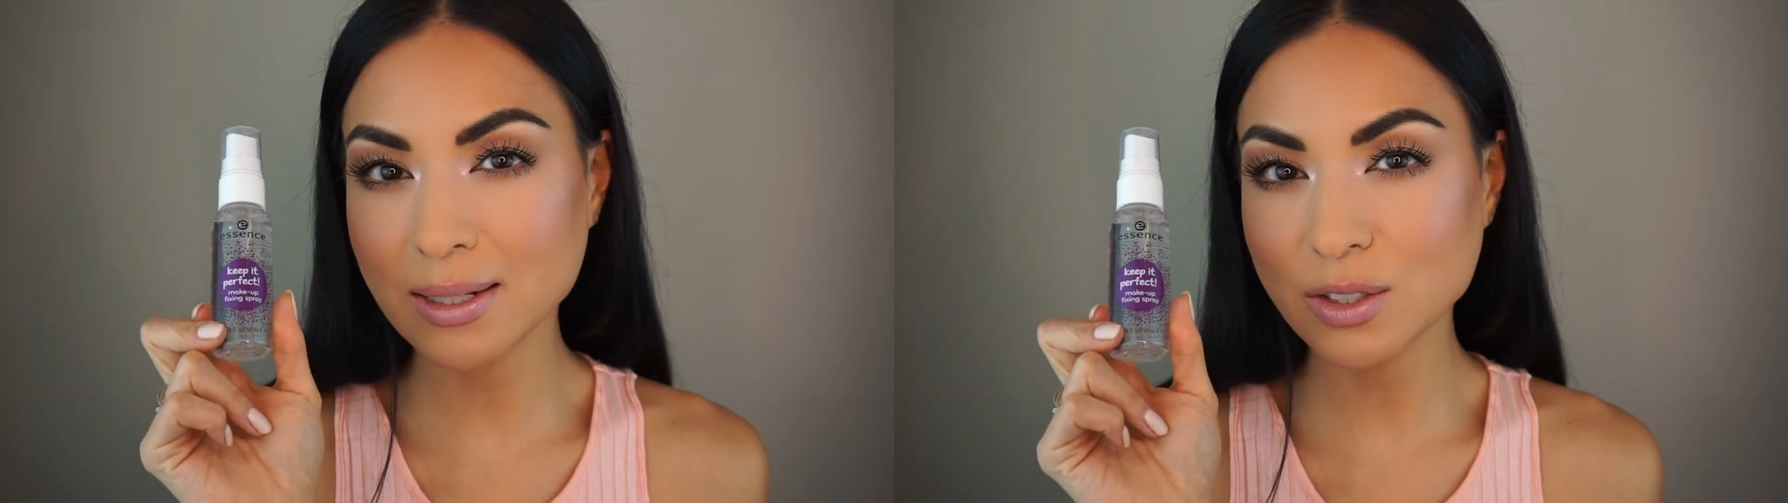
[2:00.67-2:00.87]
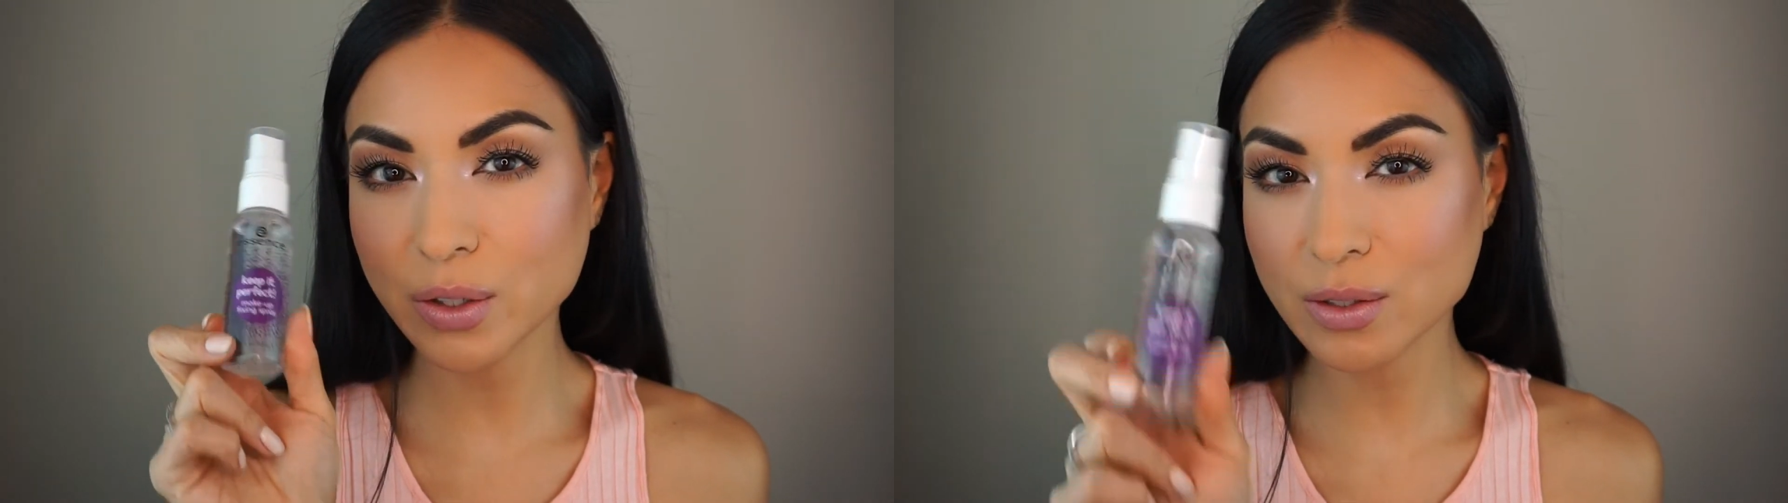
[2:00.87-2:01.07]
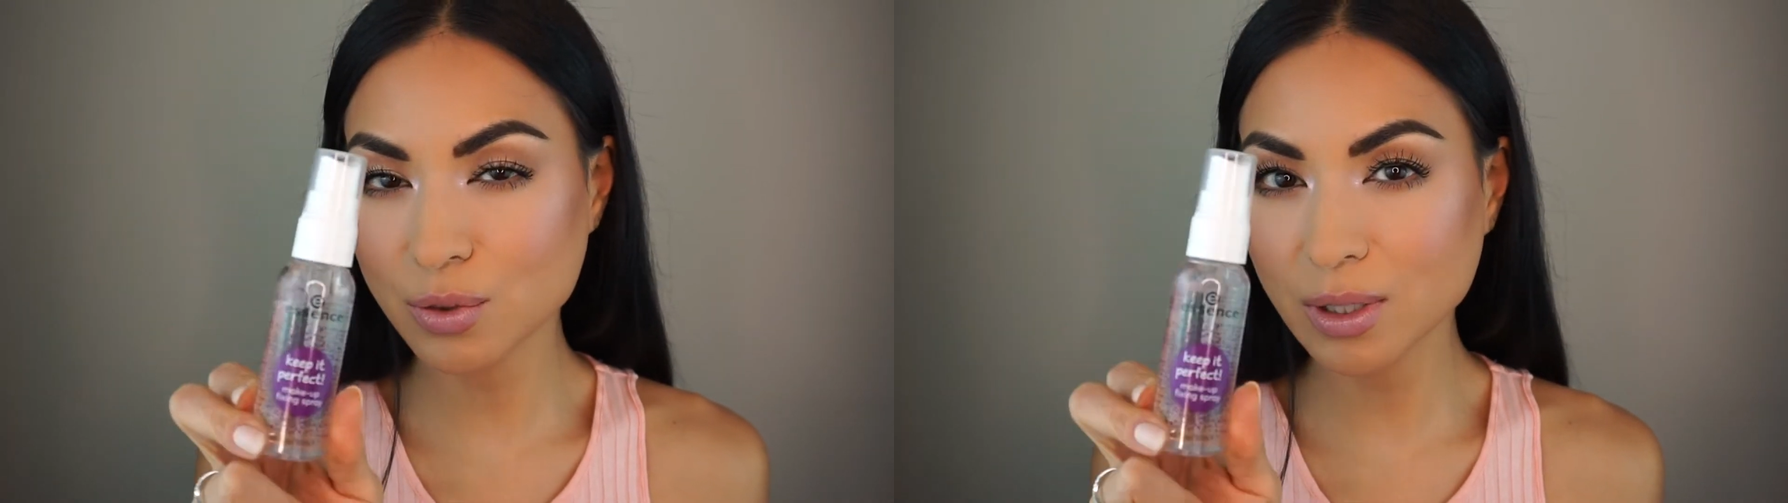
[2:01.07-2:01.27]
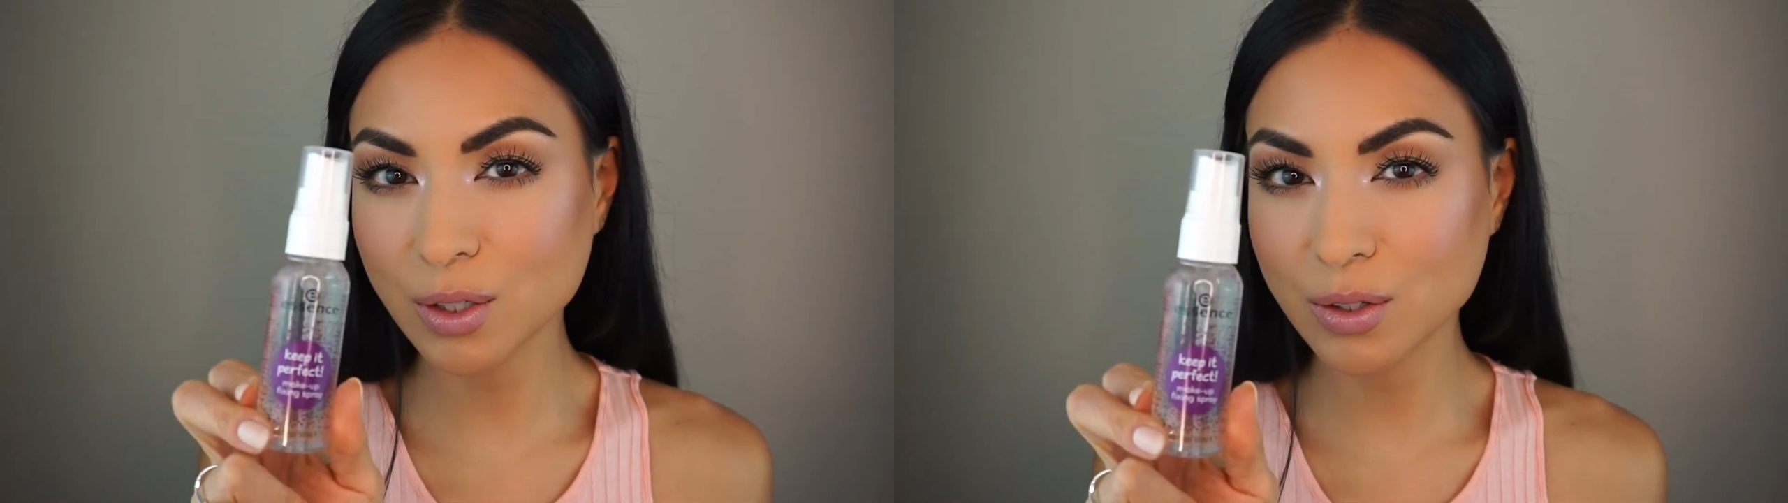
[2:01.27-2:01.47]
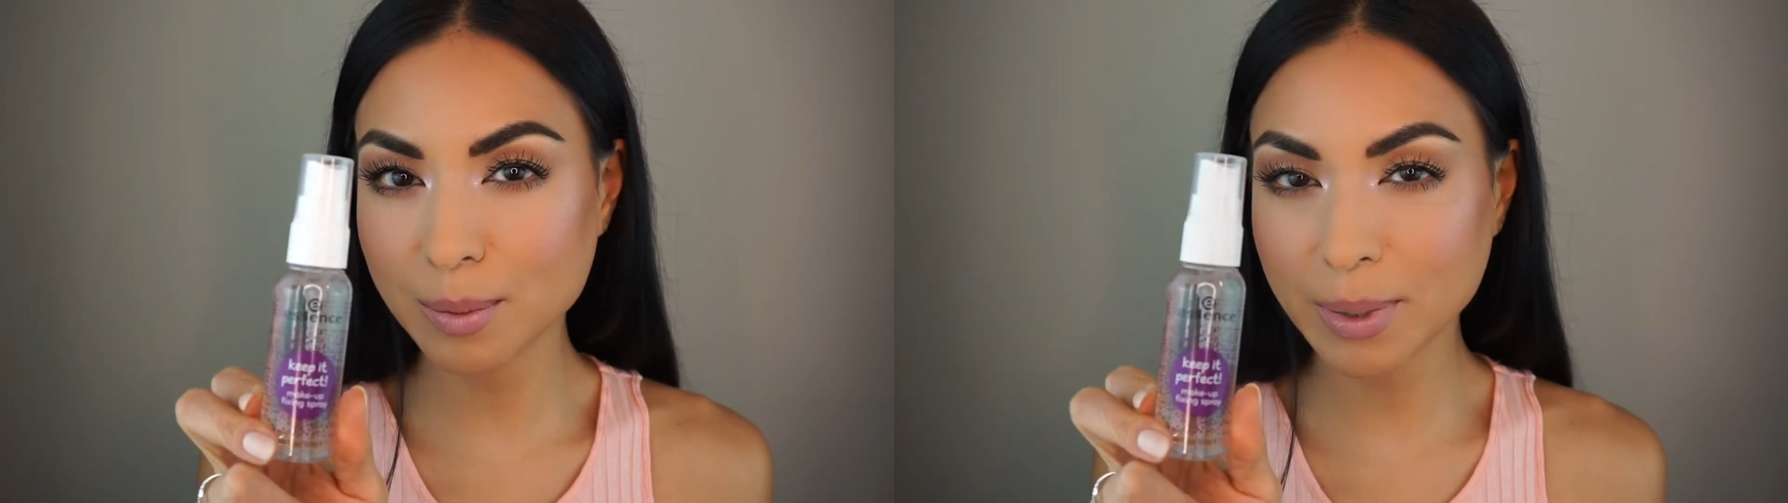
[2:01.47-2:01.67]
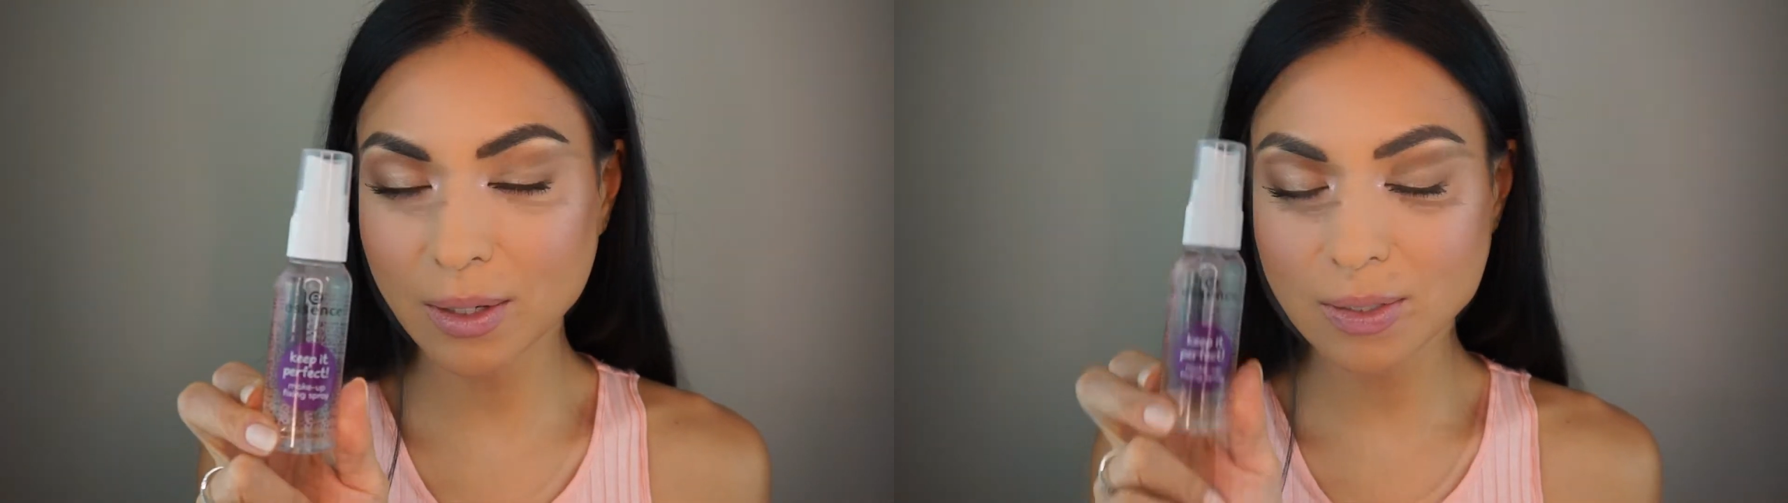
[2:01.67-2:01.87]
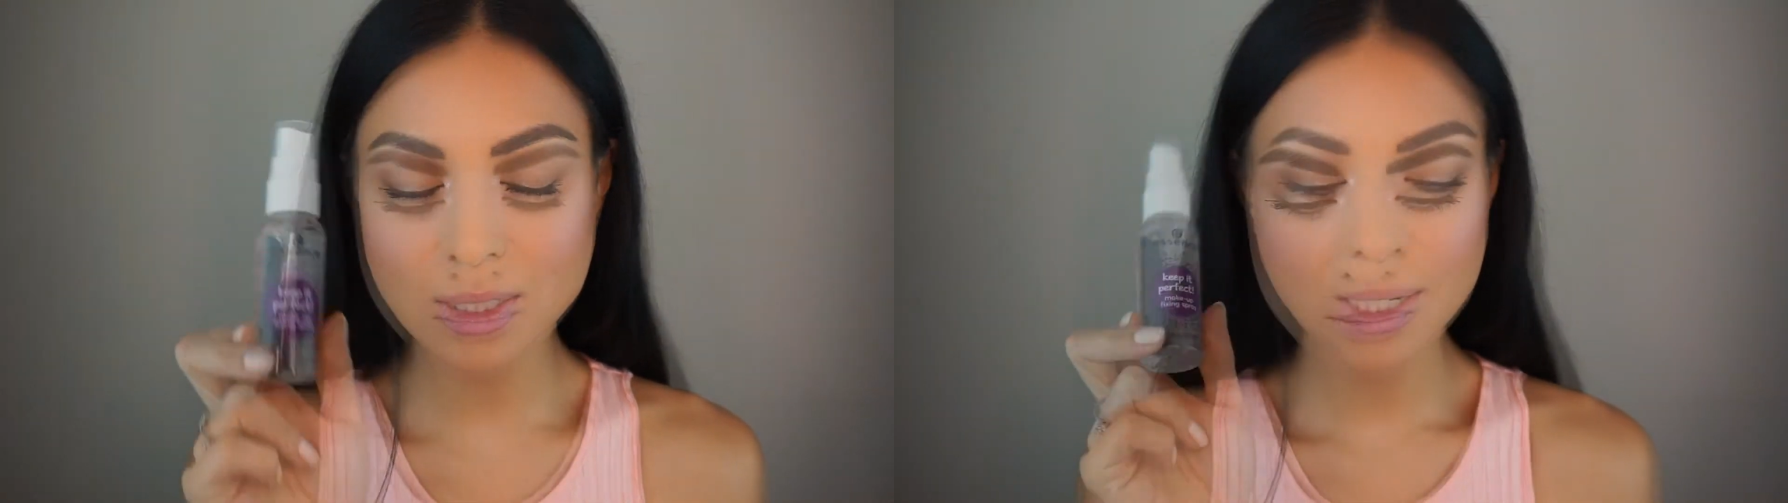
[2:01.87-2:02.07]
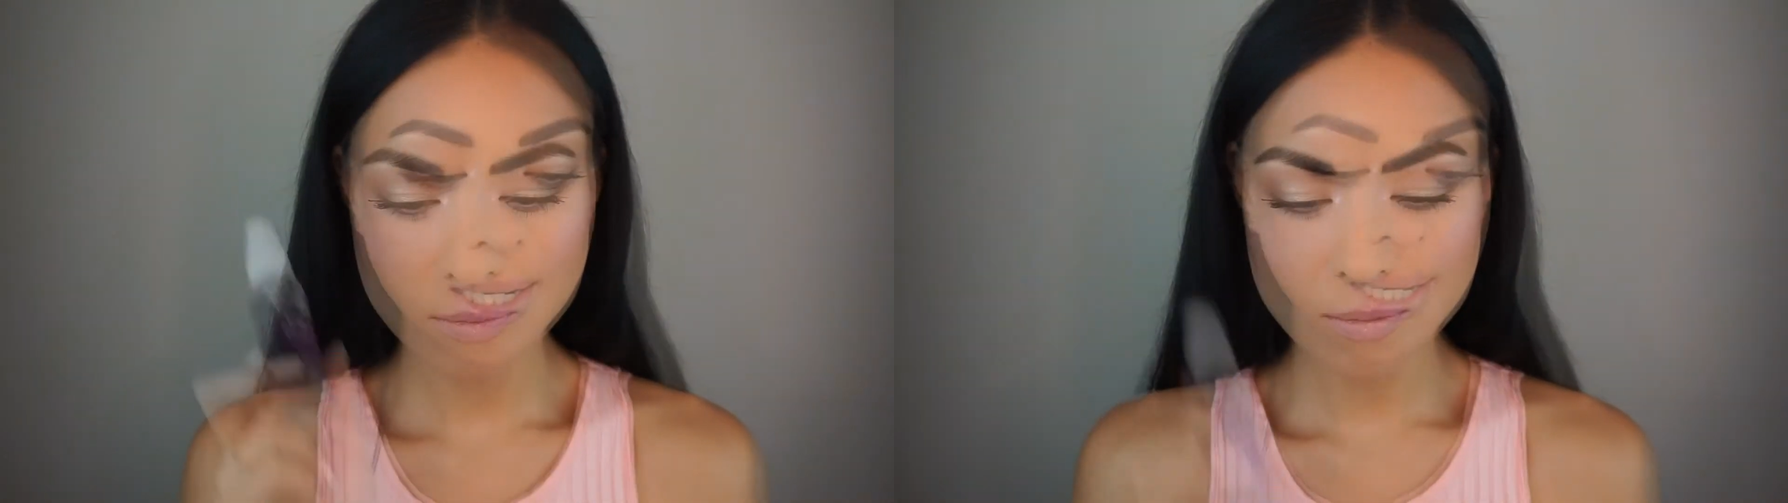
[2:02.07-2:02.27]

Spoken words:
talks really good about.